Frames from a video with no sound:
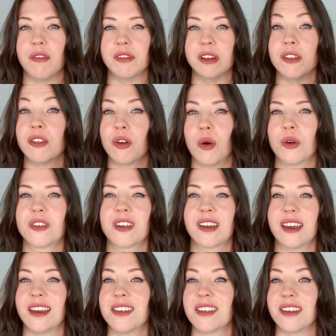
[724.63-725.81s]
an
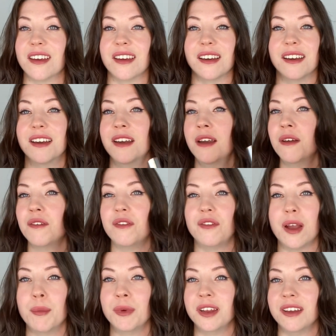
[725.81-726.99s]
intoxicating,
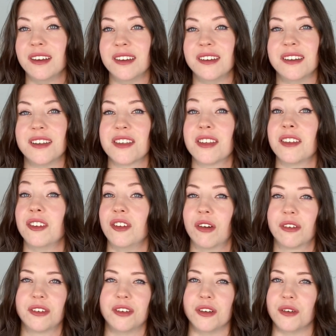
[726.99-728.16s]
feminine,
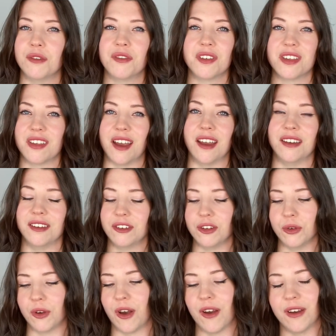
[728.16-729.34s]
seductive scent, you
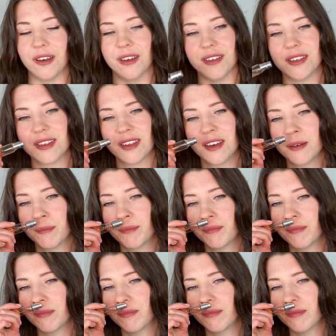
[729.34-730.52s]
guys.
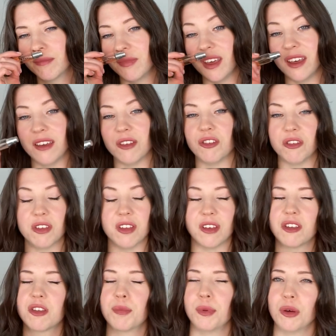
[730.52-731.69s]
It is just
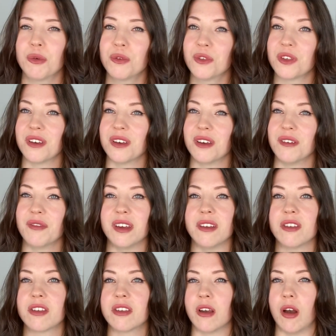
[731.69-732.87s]
explosive,
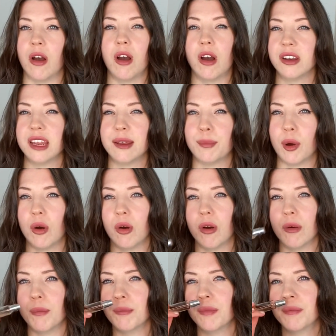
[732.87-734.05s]
it's a honey
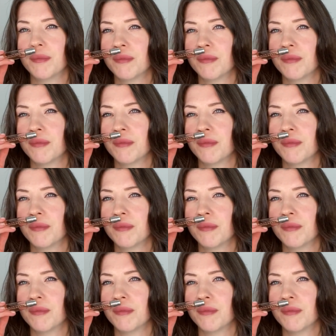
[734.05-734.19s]
bomb.